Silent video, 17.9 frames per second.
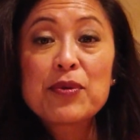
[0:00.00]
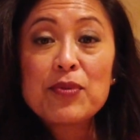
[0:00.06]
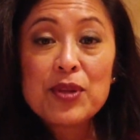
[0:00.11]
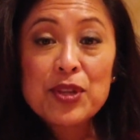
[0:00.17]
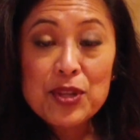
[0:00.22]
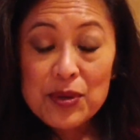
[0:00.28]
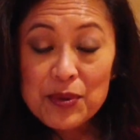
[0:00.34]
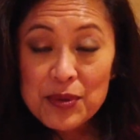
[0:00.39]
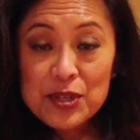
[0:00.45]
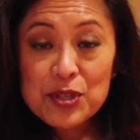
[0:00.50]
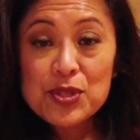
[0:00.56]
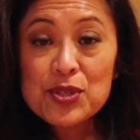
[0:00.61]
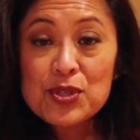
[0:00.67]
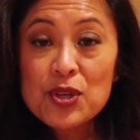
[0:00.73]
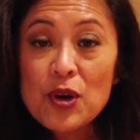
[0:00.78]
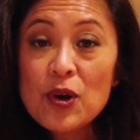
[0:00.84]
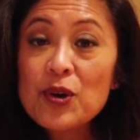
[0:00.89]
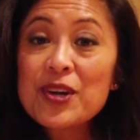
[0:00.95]
Like when you are
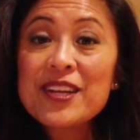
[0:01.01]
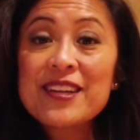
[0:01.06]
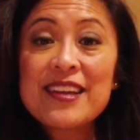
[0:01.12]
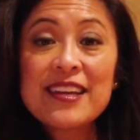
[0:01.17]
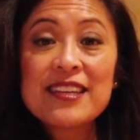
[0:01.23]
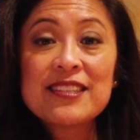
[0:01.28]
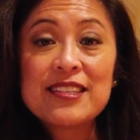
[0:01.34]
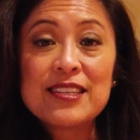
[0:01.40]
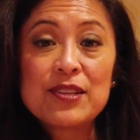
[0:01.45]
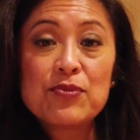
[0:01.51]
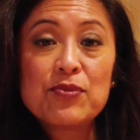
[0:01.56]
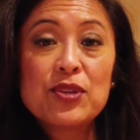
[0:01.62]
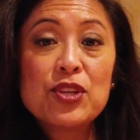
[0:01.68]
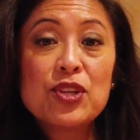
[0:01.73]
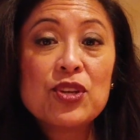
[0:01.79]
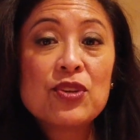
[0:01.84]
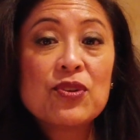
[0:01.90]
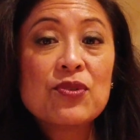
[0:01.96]
so
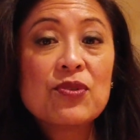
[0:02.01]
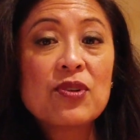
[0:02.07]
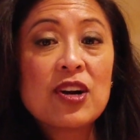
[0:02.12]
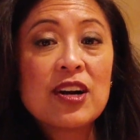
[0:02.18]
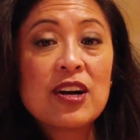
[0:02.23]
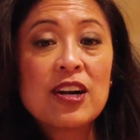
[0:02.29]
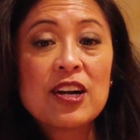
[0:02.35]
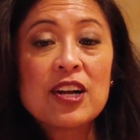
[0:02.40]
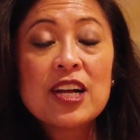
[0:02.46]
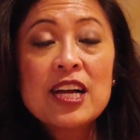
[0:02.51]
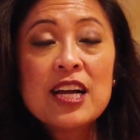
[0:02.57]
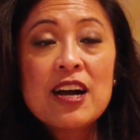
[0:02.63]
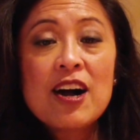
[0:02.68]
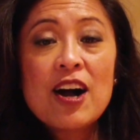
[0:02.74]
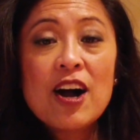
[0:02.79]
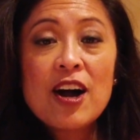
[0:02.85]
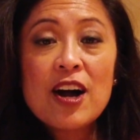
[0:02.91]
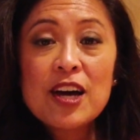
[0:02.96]
connected, when you are
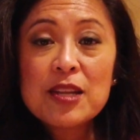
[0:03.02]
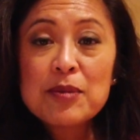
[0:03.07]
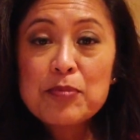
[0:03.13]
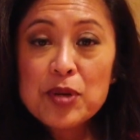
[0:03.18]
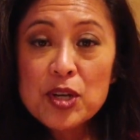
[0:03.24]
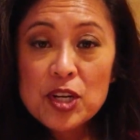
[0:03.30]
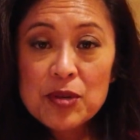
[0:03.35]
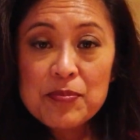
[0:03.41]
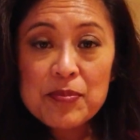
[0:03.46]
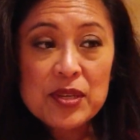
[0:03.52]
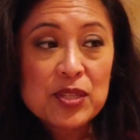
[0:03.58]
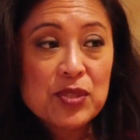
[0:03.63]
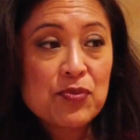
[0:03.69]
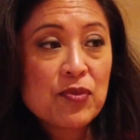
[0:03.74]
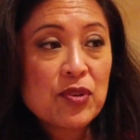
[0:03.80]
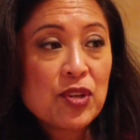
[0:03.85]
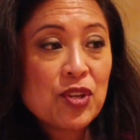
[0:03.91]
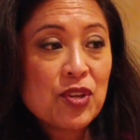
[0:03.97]
on
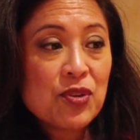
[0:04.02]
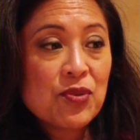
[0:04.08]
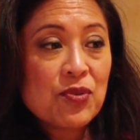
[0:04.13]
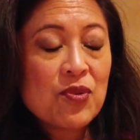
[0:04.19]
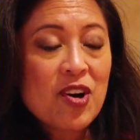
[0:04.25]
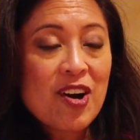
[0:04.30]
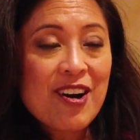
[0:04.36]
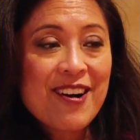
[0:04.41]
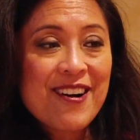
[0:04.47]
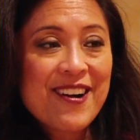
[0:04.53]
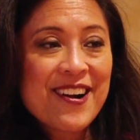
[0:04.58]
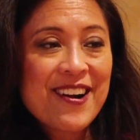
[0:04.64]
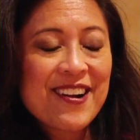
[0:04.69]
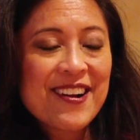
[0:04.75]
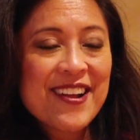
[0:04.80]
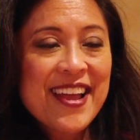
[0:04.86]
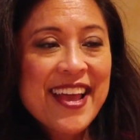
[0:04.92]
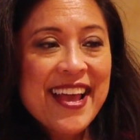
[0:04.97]
purpose, when you
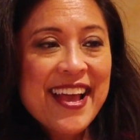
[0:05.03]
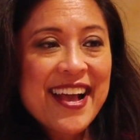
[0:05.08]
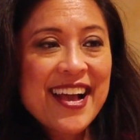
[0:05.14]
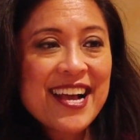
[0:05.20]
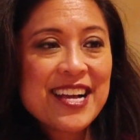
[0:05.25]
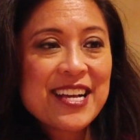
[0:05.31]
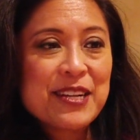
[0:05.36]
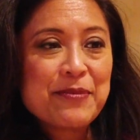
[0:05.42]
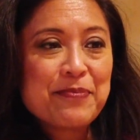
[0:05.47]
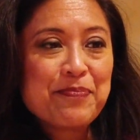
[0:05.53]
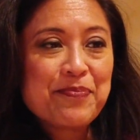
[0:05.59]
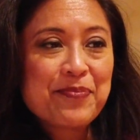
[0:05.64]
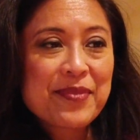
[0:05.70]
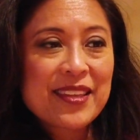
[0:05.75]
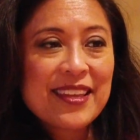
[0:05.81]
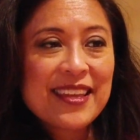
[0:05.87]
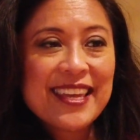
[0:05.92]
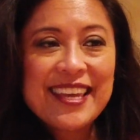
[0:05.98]
are
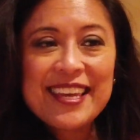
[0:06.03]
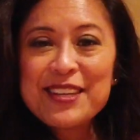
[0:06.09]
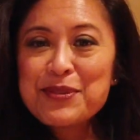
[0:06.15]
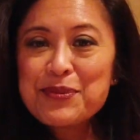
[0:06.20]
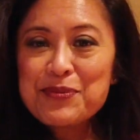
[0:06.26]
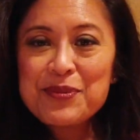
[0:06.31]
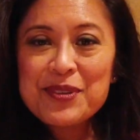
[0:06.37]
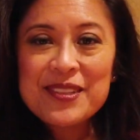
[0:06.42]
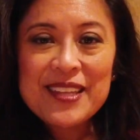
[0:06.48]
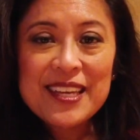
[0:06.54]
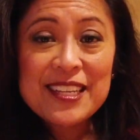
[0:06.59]
in